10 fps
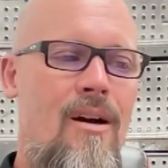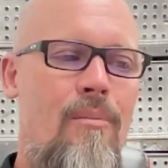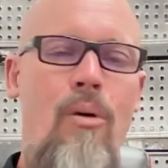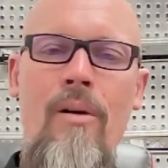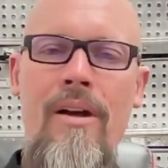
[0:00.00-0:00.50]
a
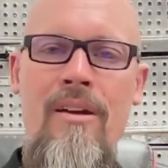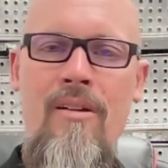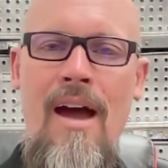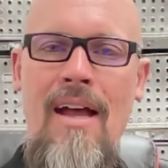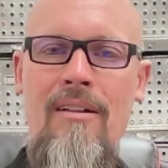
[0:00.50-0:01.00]
boy who
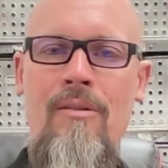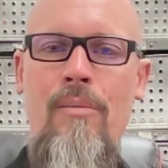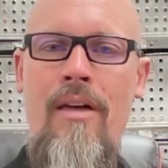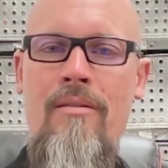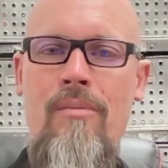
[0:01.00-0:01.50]
had a
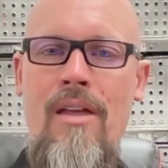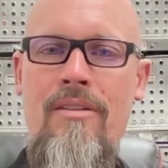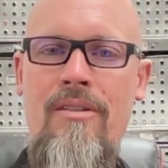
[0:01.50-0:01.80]
little brother